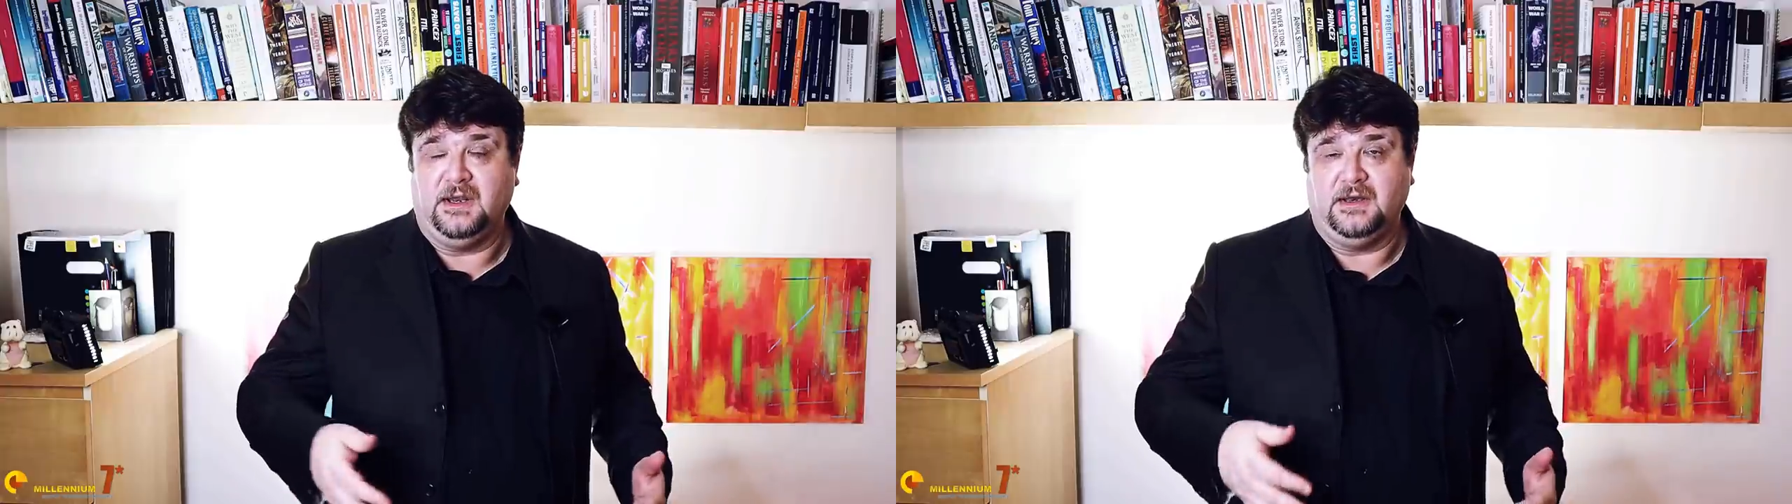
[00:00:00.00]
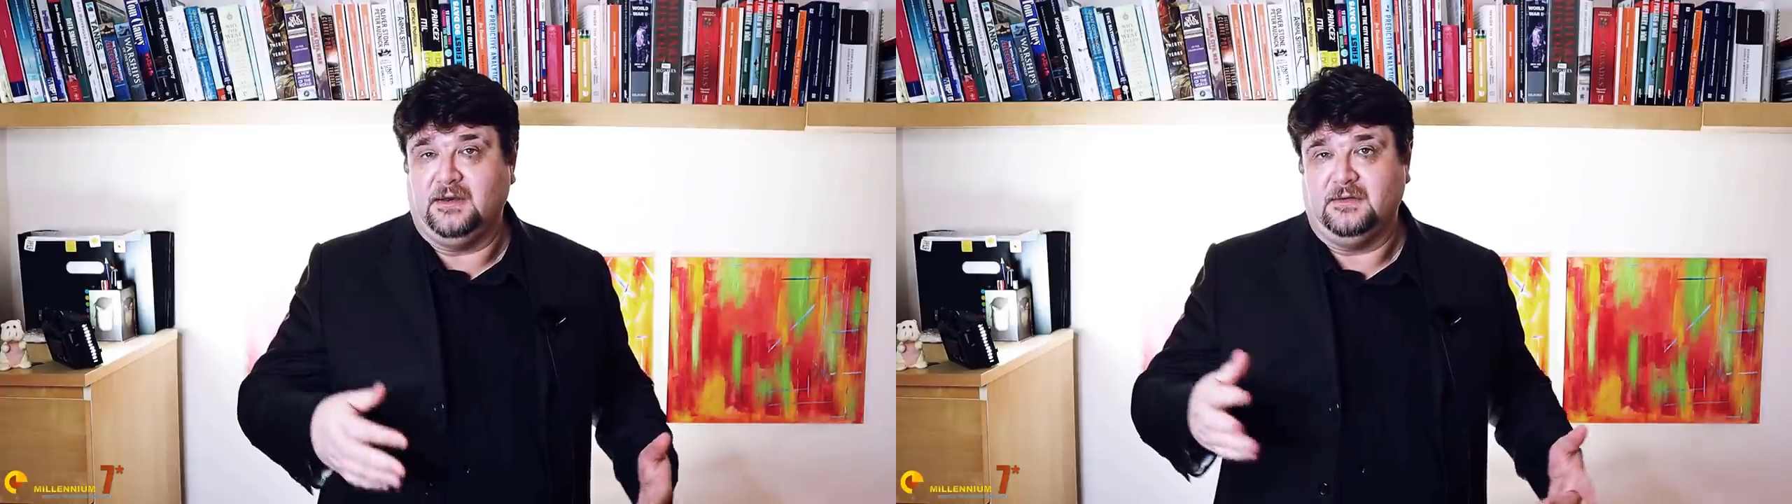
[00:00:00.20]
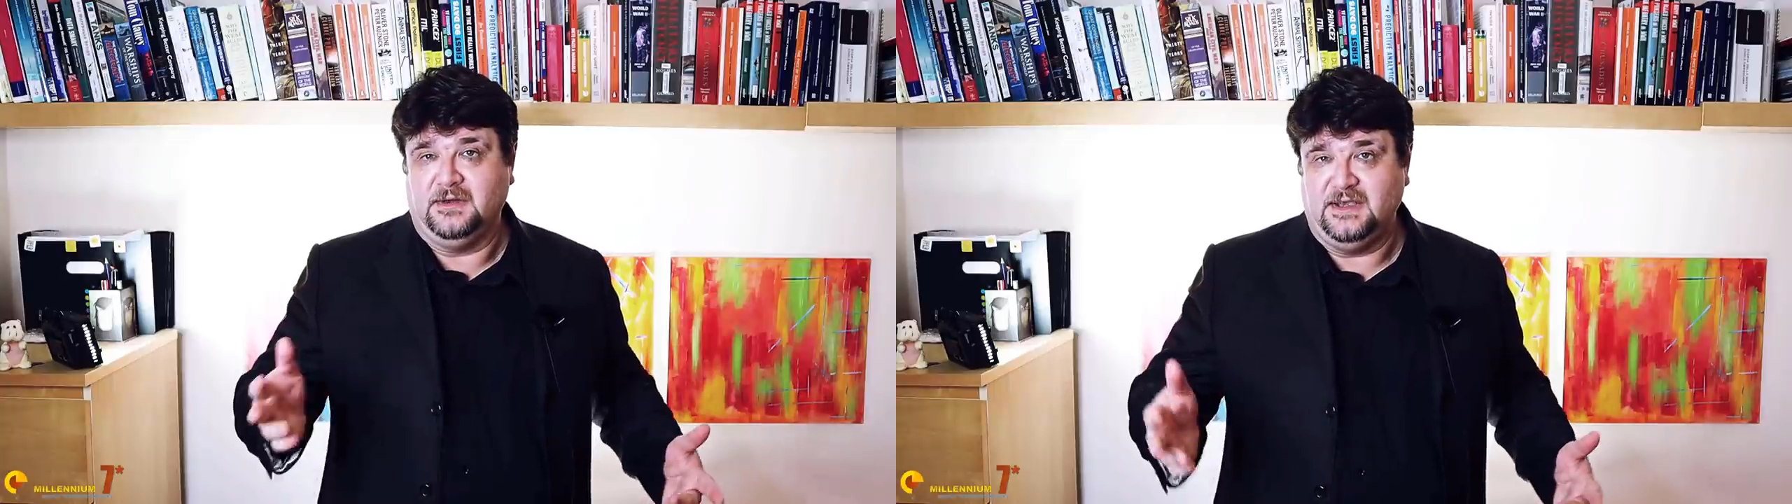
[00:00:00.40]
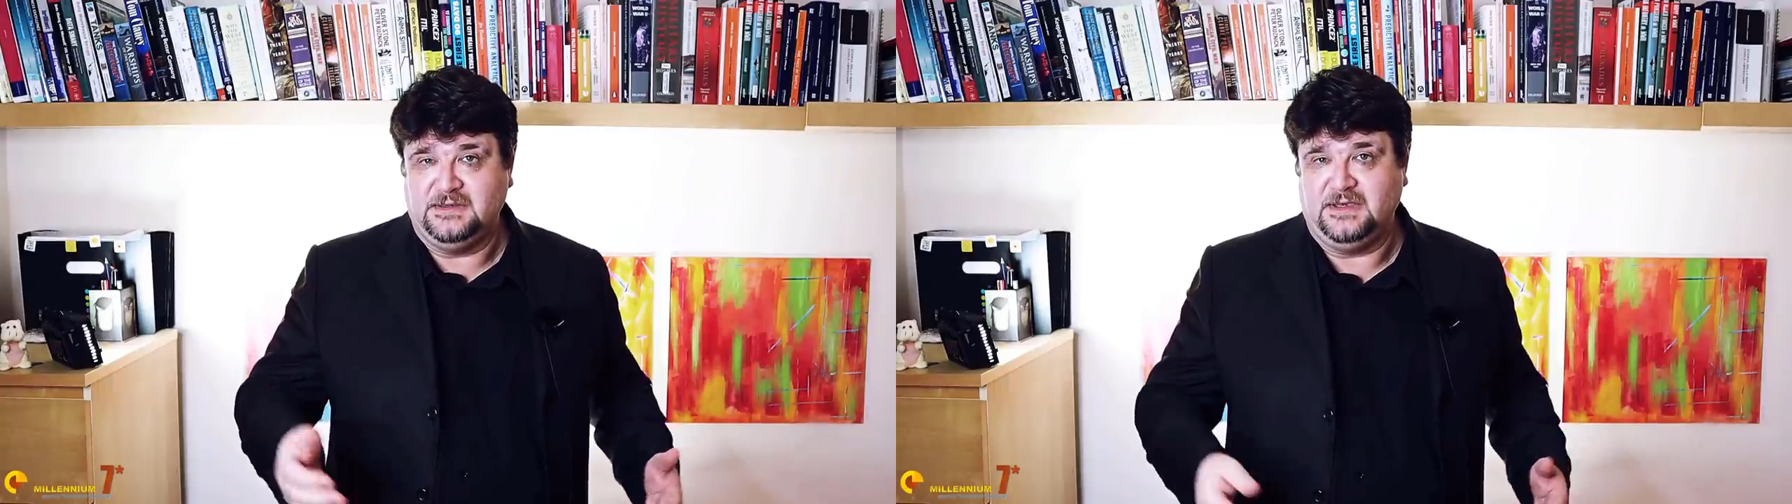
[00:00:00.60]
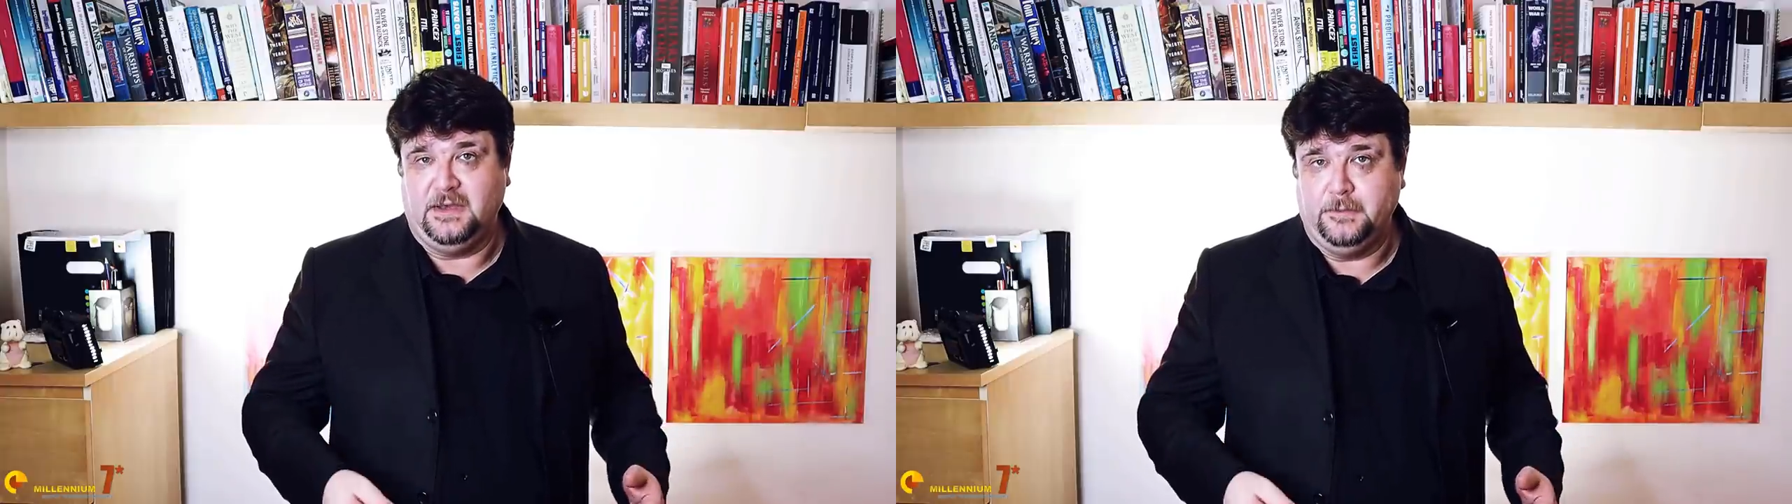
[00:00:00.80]
in
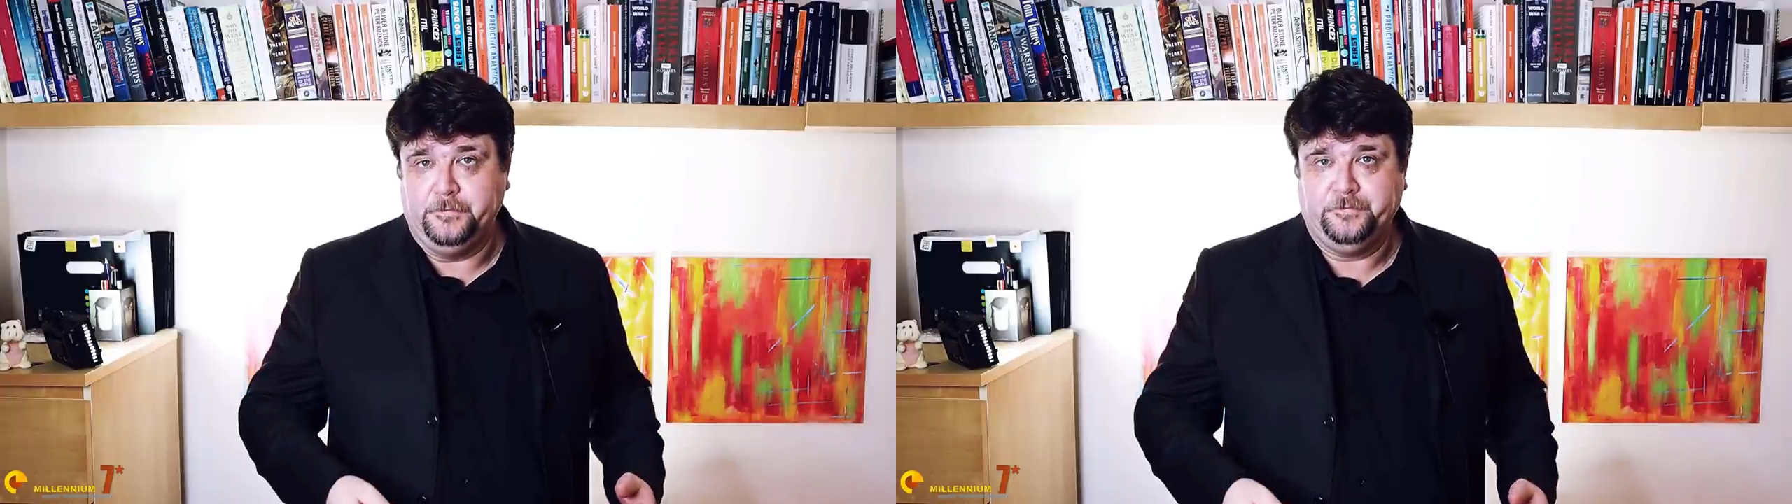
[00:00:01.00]
DC.